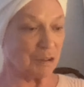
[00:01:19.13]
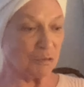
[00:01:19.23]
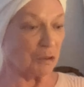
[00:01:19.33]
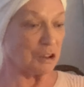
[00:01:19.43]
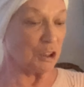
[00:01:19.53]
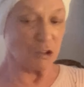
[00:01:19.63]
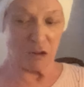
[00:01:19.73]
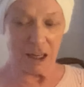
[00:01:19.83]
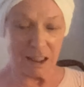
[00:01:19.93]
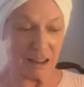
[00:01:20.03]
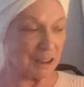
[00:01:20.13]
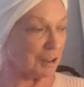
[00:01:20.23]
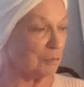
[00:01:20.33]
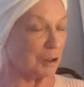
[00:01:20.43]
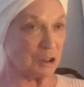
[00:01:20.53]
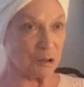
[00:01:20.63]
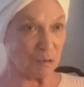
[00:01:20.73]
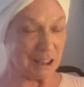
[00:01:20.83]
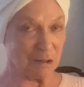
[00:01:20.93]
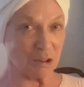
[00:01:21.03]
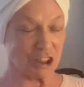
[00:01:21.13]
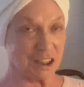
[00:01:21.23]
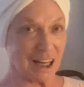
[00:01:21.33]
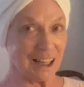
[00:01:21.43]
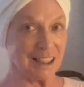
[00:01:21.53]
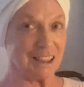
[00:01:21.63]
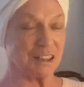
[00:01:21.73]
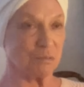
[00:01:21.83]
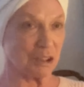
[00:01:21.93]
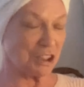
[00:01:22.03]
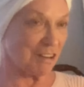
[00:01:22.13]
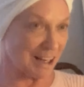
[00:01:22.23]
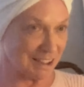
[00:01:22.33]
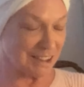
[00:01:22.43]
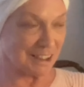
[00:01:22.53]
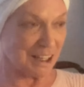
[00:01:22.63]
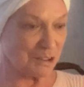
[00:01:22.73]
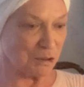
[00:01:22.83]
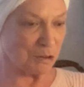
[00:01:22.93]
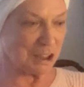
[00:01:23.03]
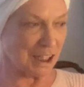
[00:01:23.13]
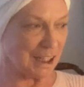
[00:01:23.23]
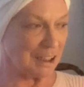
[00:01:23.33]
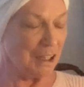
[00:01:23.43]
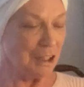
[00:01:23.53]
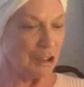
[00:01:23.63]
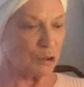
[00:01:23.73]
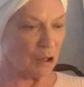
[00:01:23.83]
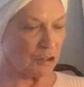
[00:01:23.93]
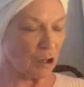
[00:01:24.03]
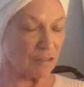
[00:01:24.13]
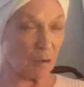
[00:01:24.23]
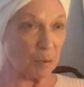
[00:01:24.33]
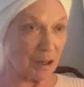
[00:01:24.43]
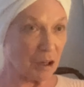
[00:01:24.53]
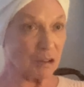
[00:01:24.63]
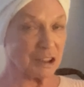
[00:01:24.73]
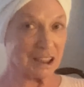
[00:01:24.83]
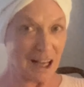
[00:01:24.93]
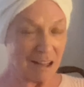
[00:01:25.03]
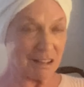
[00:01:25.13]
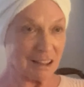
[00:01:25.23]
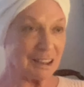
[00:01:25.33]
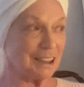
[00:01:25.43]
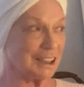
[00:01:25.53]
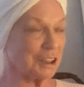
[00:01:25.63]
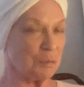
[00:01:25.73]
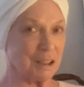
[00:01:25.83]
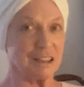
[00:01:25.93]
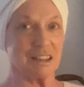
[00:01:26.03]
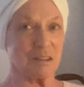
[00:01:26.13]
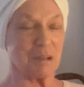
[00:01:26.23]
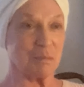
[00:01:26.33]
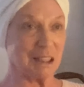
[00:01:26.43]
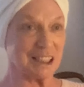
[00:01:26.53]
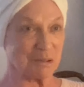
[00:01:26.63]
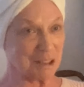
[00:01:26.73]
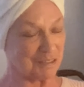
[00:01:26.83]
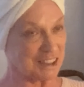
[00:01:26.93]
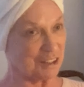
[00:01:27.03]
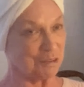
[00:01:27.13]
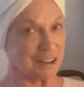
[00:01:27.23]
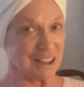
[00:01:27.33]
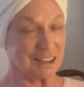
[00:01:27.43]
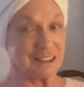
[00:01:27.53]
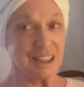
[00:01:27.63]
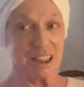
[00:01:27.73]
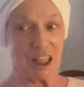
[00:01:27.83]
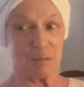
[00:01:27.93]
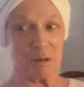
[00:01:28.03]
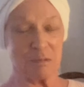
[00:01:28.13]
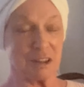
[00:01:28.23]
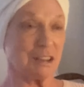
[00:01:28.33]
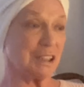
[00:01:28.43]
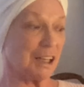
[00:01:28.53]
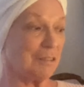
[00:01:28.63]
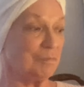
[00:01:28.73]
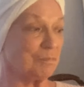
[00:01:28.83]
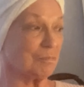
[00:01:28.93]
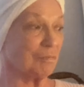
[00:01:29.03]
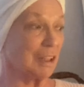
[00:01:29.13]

what do you drink and what do you eat, what's your diet and what's your exercise routine. So I thought if I put it all together a little bit, that might be a little bit of a different and a bit, um,